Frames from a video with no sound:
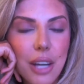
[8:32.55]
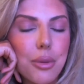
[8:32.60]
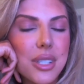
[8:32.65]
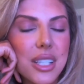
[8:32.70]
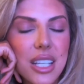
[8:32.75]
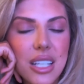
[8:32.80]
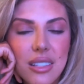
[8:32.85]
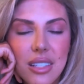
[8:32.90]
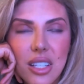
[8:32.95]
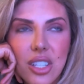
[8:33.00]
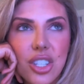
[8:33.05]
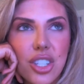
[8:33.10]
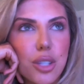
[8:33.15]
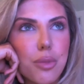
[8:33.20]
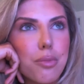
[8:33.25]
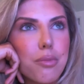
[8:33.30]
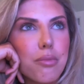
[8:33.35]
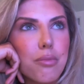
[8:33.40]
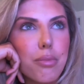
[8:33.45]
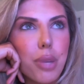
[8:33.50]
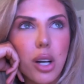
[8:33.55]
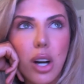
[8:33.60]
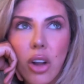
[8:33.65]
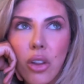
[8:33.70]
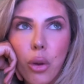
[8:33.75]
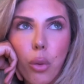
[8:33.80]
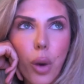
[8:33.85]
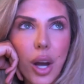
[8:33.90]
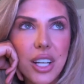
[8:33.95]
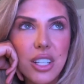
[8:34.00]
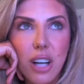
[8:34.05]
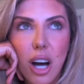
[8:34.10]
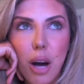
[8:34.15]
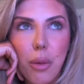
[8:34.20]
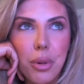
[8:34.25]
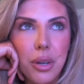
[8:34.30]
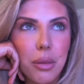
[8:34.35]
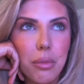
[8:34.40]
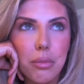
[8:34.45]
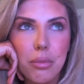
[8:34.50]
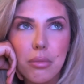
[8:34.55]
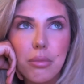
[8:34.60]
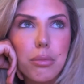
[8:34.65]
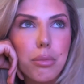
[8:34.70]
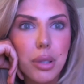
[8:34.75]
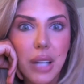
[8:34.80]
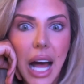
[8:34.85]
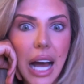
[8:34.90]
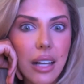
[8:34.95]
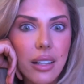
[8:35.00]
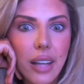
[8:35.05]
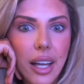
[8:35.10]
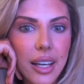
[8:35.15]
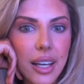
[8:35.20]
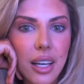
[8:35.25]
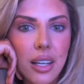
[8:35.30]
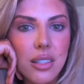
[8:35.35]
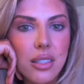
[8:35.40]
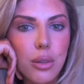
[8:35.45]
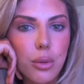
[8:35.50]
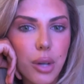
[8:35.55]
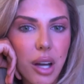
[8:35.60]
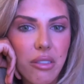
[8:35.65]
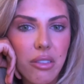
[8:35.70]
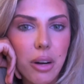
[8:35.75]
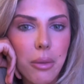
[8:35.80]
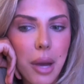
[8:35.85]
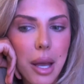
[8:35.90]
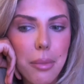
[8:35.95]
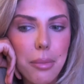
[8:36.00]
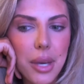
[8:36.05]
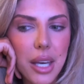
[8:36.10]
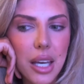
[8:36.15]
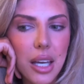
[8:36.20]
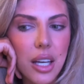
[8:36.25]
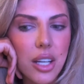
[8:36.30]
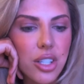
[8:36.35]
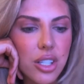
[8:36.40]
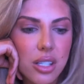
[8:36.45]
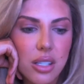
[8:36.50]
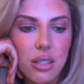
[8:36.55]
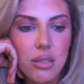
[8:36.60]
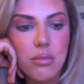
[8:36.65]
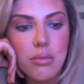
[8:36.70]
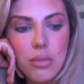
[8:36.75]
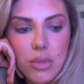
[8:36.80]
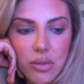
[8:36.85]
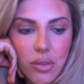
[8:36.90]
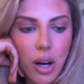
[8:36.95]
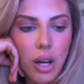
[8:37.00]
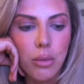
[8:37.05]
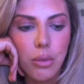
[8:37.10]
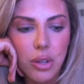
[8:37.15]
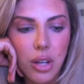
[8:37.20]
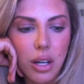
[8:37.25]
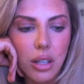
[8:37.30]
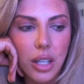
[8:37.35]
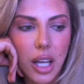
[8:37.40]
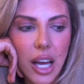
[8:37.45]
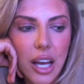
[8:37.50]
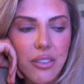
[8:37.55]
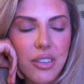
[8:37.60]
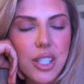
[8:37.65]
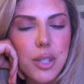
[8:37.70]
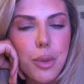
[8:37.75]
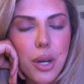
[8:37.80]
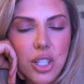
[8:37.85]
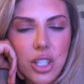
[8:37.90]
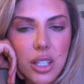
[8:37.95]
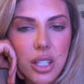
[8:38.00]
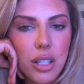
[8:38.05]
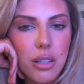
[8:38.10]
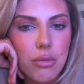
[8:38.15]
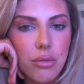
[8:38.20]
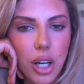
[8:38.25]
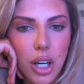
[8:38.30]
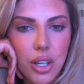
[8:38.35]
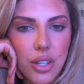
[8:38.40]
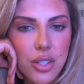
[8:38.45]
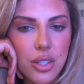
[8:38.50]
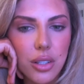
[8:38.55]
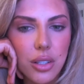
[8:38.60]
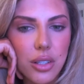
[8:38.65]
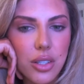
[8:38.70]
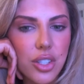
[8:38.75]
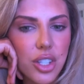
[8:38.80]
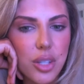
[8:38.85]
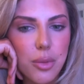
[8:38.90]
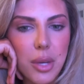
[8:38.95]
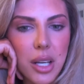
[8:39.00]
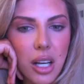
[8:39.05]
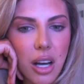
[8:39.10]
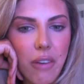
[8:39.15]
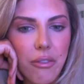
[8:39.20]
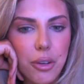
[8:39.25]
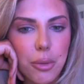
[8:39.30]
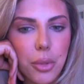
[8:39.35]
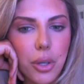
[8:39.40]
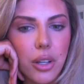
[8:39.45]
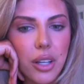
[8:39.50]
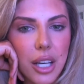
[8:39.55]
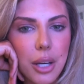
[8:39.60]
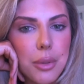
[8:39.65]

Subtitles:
It was easy to just put on the white top and a black leggings or whatever it might be and just move on with our life, especially rehearsals, just being comfortable.